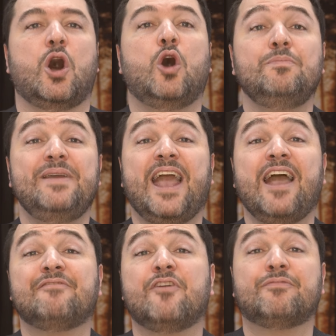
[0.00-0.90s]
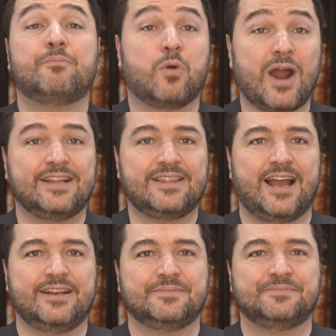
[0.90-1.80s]
On behalf of
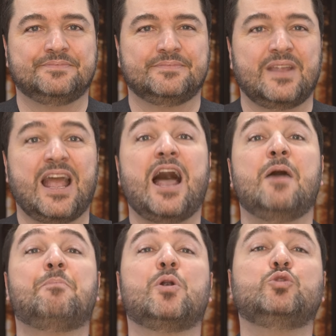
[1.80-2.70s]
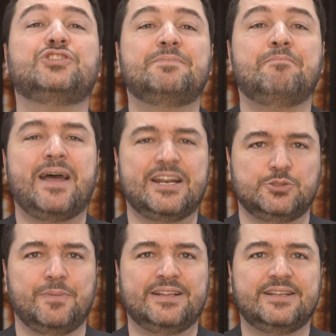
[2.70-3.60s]
Brightline, a Project
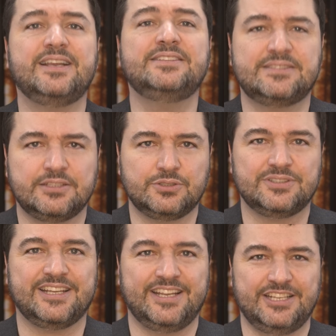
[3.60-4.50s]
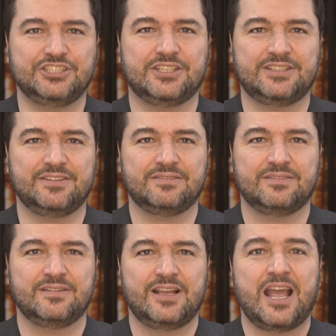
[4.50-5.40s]
Management Institute initiative,
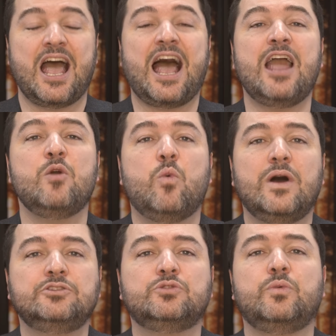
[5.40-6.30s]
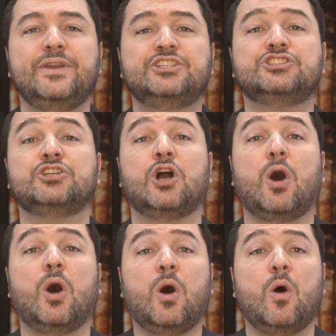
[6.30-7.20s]
I want to wish
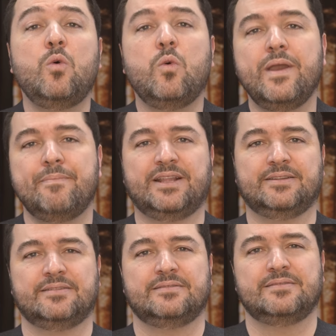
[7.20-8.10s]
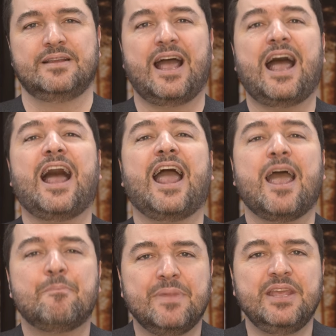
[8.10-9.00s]
all women a
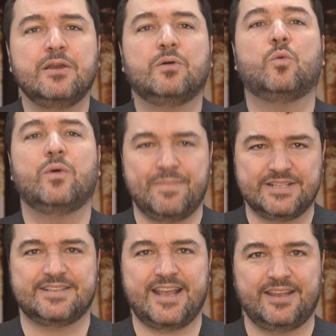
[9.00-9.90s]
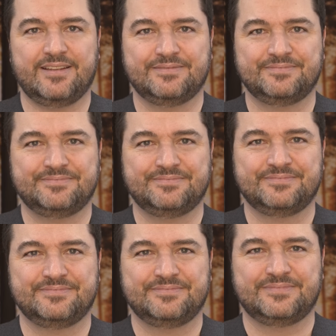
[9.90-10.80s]
happy Women's Day.
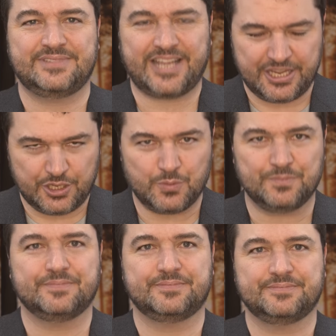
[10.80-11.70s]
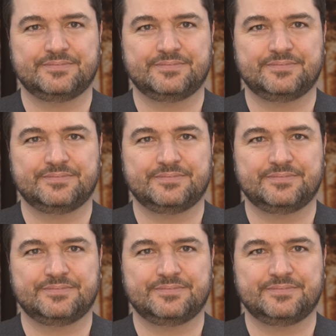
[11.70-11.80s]
Thank you.